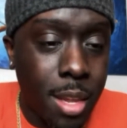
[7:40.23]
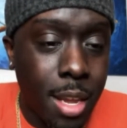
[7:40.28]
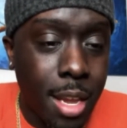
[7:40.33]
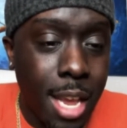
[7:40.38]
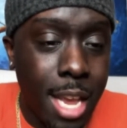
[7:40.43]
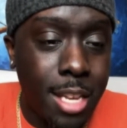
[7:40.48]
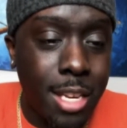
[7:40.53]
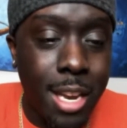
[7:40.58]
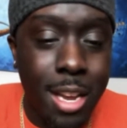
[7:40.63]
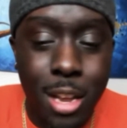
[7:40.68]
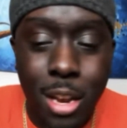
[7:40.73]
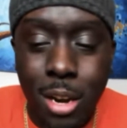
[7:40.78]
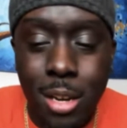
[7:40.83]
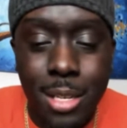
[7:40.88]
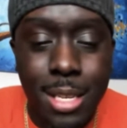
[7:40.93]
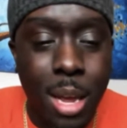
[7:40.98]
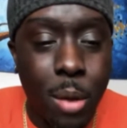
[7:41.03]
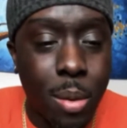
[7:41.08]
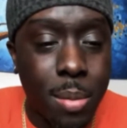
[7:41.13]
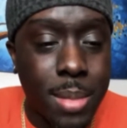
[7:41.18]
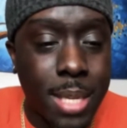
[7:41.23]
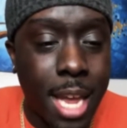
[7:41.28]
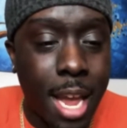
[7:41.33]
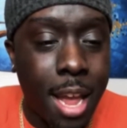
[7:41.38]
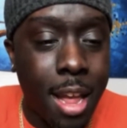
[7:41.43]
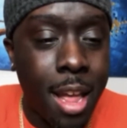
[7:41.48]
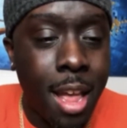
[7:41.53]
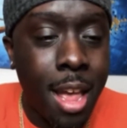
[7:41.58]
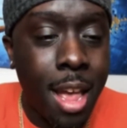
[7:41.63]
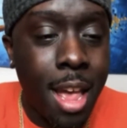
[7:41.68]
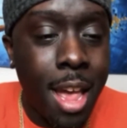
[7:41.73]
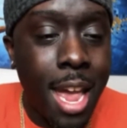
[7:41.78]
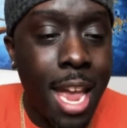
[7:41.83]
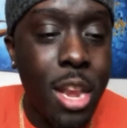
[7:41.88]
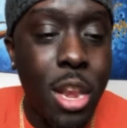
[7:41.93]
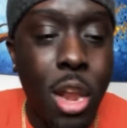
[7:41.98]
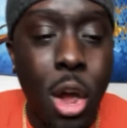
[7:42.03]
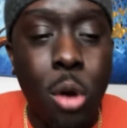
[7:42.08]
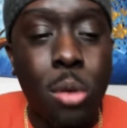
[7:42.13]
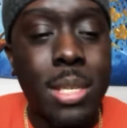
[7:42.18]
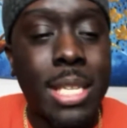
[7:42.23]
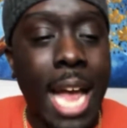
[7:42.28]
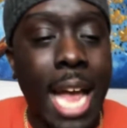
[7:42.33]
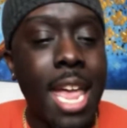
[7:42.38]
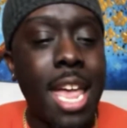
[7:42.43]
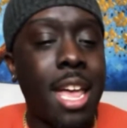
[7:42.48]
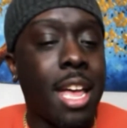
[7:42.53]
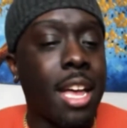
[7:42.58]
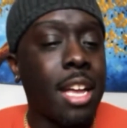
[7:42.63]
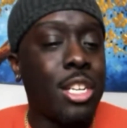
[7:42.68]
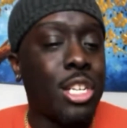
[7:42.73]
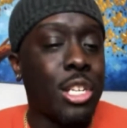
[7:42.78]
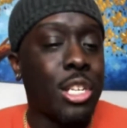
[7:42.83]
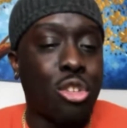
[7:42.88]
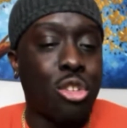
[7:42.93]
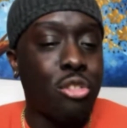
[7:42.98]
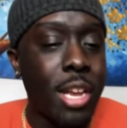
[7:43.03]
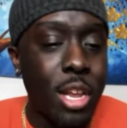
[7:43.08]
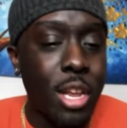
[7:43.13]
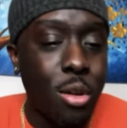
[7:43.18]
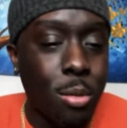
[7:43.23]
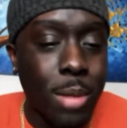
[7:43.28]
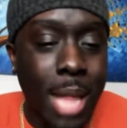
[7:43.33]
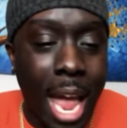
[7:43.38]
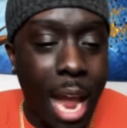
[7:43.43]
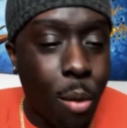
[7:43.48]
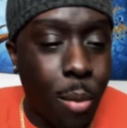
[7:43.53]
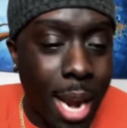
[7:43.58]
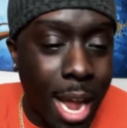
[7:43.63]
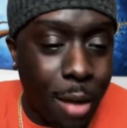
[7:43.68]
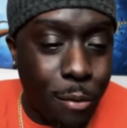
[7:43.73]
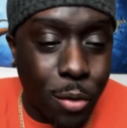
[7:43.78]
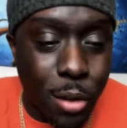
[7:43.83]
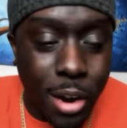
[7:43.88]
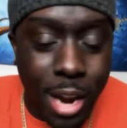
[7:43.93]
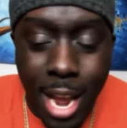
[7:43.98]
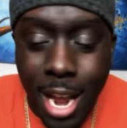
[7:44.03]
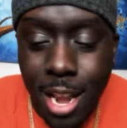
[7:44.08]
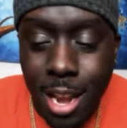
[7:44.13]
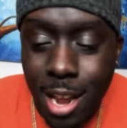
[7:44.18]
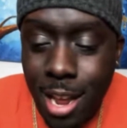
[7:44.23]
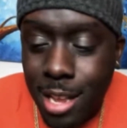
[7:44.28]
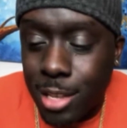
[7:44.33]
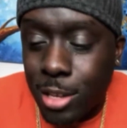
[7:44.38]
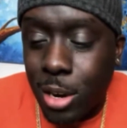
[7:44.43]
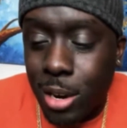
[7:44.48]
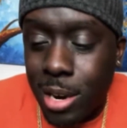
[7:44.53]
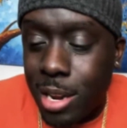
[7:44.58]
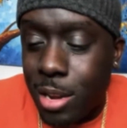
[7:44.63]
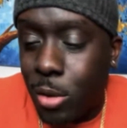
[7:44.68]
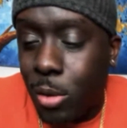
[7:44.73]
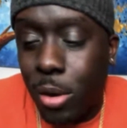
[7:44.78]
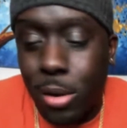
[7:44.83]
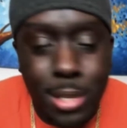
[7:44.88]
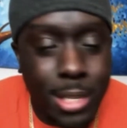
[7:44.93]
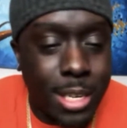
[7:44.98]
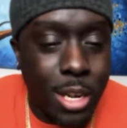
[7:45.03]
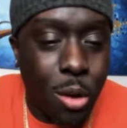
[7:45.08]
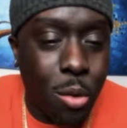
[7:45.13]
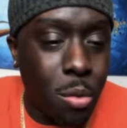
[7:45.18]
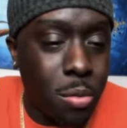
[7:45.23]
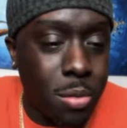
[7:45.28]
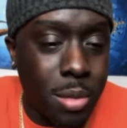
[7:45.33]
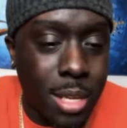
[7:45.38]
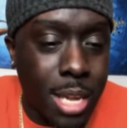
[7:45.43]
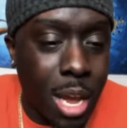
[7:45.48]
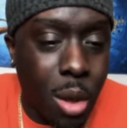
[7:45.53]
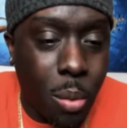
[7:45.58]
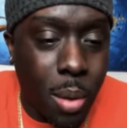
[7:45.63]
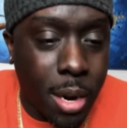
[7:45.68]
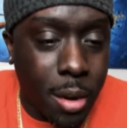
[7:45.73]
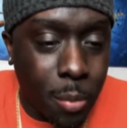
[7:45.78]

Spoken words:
You understand what I'm saying? He knows that he could just treat you like whatever and you're going to still deal with him.